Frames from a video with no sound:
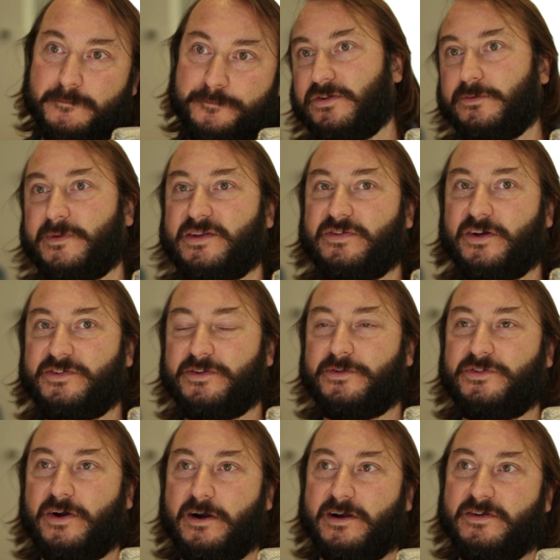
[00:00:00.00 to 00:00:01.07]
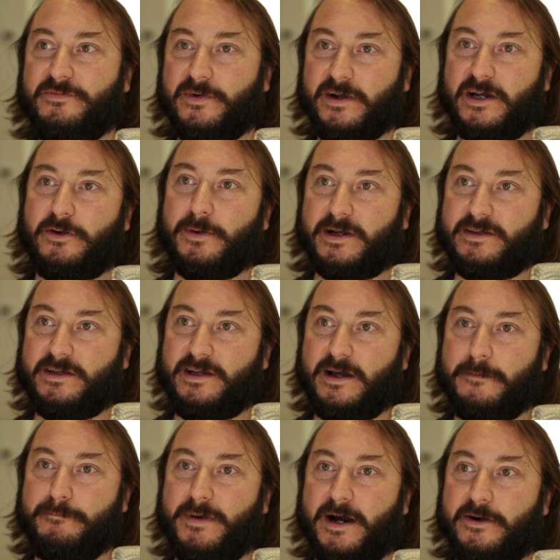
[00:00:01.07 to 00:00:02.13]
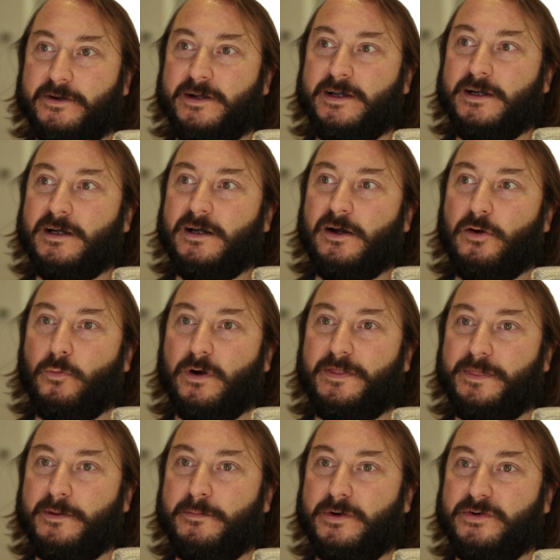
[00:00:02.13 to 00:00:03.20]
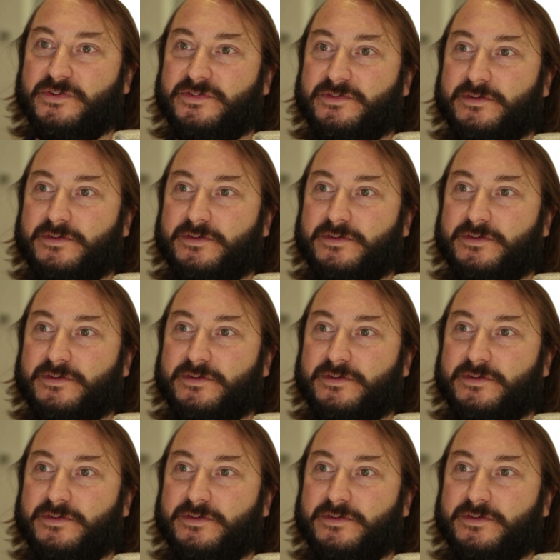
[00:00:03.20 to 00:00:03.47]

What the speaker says: Let's also talk very quickly about what the most